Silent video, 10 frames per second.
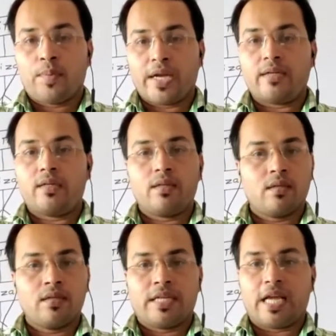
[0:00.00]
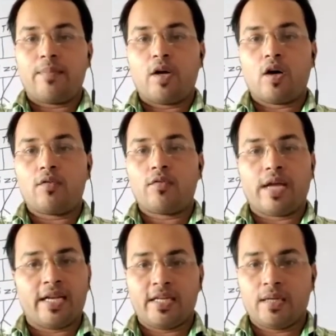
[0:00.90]
print table
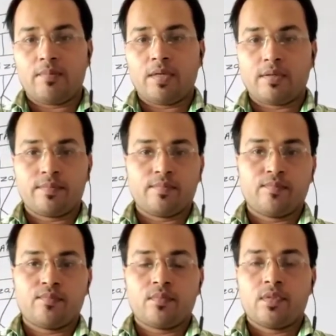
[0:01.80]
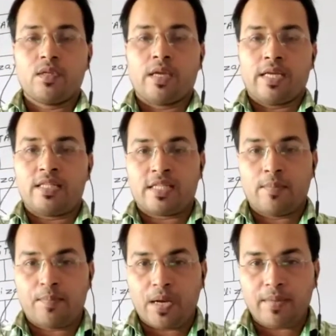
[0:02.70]
of any number. In
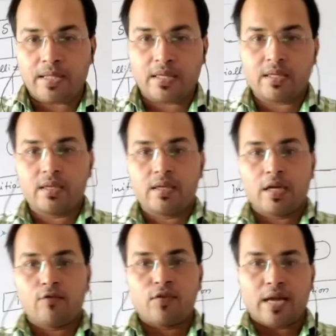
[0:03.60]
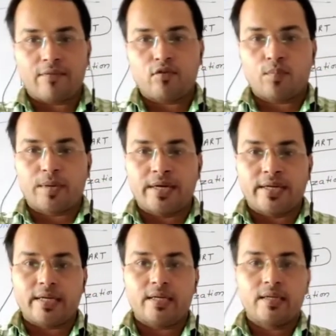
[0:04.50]
simple method, if we have to
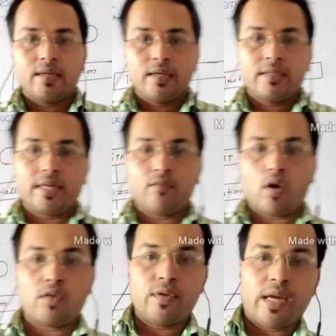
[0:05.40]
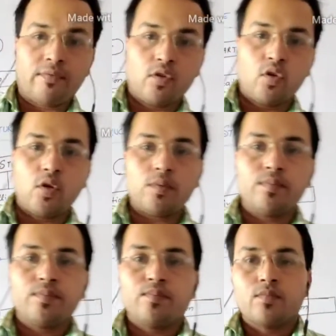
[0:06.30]
print it, then what we have to
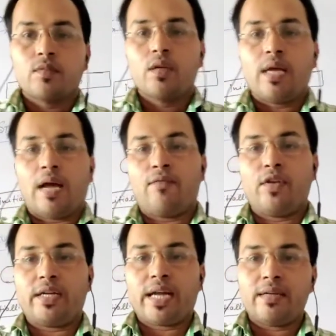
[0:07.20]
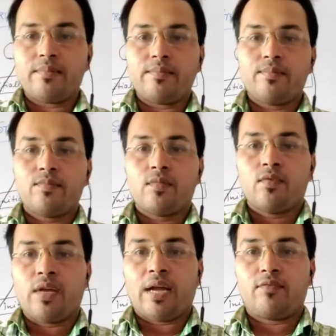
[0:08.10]
do? Every
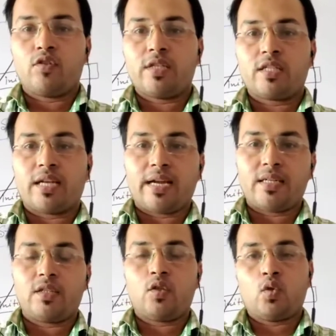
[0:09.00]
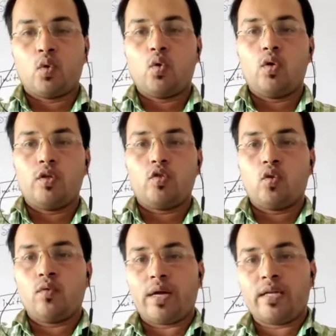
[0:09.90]
time we have to just write 2
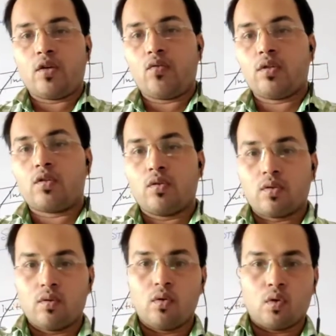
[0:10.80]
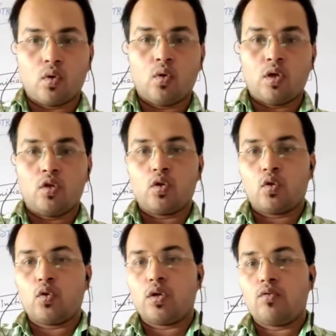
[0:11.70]
into 1 equals to 2, 2
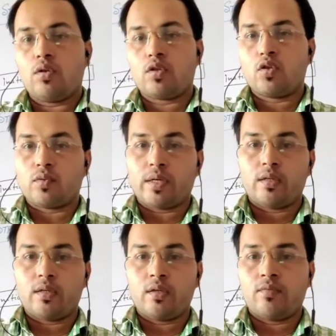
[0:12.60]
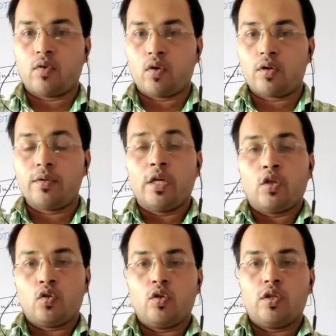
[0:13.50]
into 2 equals to
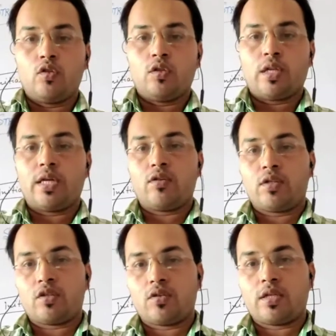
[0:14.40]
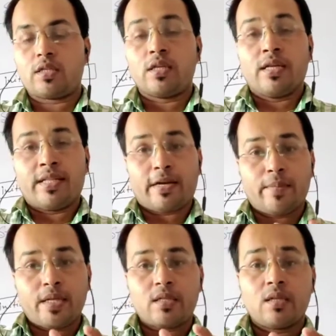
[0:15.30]
24, 2 into 3 equals to 6.
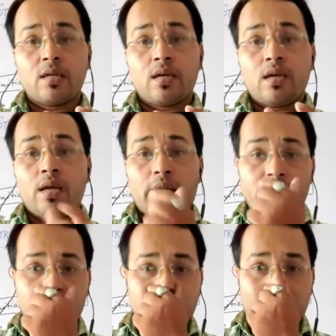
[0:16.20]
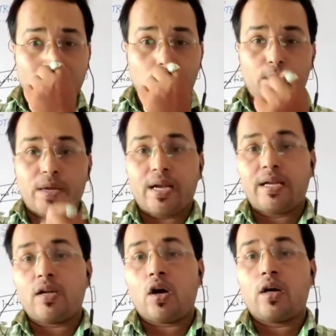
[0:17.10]
That means in
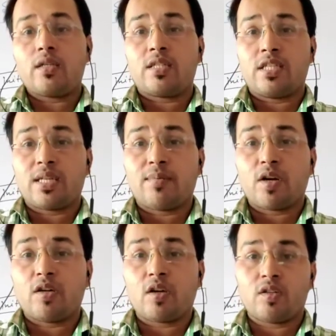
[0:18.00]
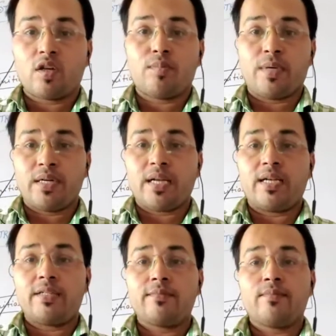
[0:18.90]
SOPLN or
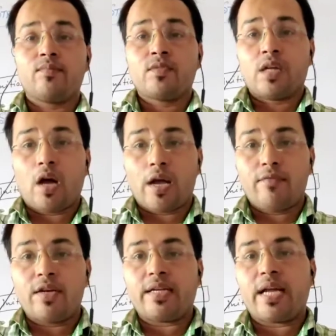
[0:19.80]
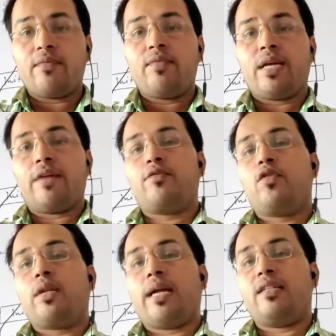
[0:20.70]
system.out.println, every time we have
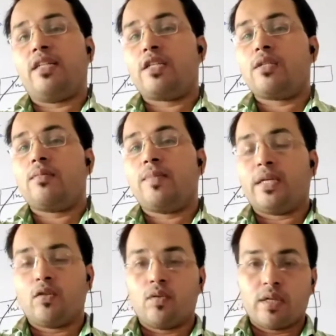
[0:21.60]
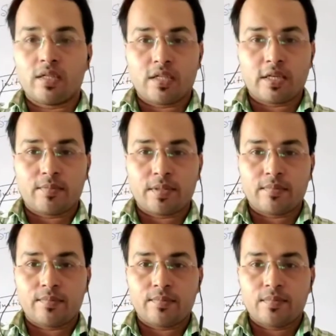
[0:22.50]
to write this particular statement.
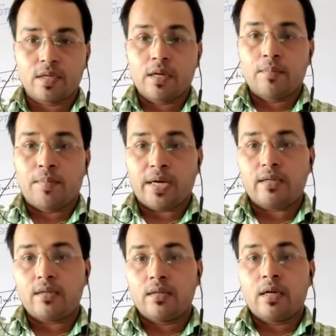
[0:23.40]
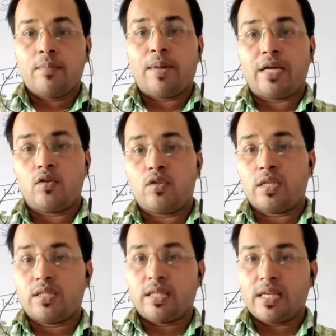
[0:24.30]
But by
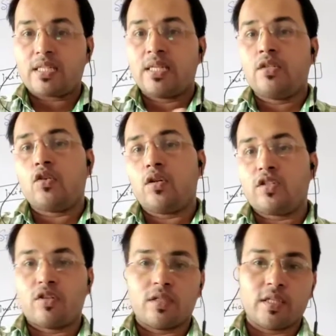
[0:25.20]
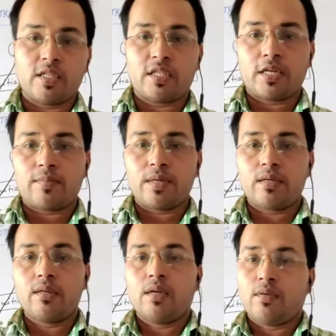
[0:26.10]
using these control structure
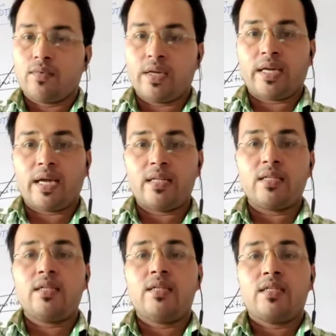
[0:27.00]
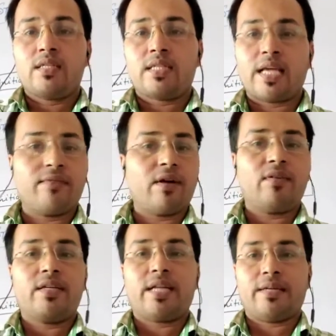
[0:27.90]
statement, we can save
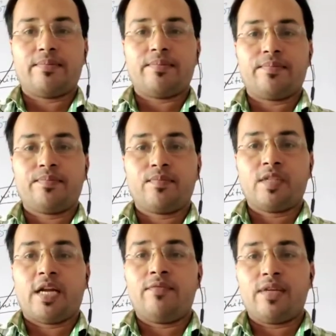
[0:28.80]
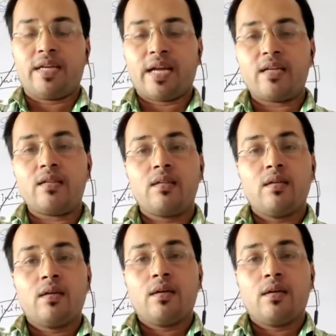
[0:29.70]
our time and we can